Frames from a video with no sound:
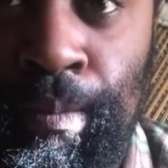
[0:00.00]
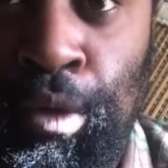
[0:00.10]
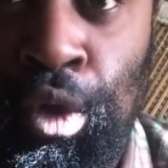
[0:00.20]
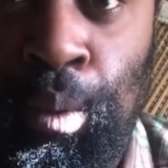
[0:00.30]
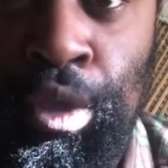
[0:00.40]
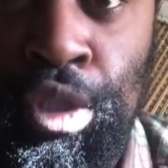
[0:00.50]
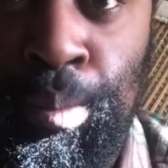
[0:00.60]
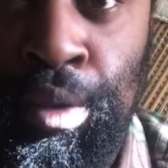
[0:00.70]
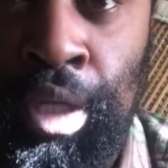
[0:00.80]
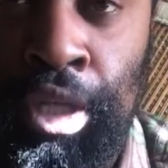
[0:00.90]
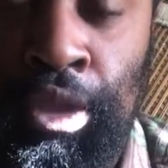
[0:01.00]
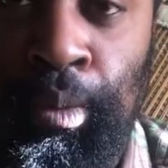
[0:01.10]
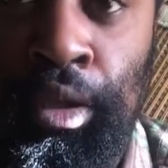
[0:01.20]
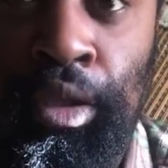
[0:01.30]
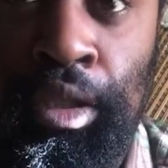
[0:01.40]
You know, where's the protection?
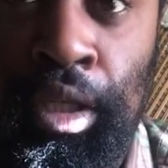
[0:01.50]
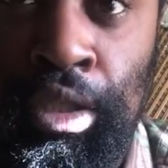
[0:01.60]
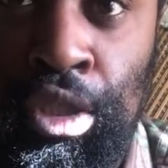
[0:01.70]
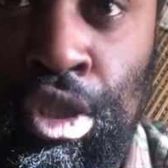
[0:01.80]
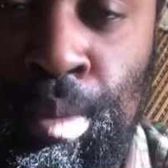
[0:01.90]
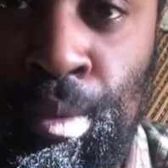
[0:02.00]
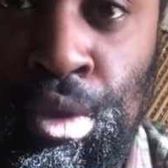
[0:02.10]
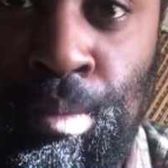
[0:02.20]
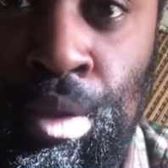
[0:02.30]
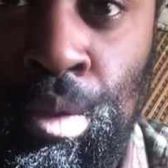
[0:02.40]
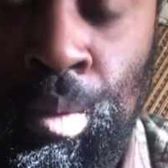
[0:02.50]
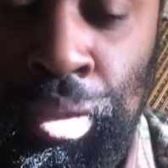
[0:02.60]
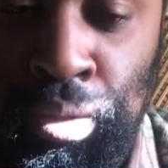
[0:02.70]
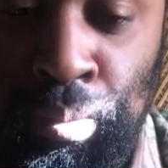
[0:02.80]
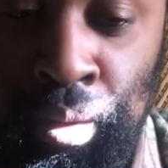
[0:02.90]
Where are the things that you're supposed to be doing
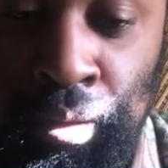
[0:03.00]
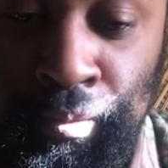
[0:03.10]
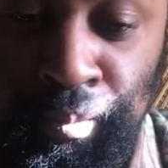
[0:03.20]
as a man?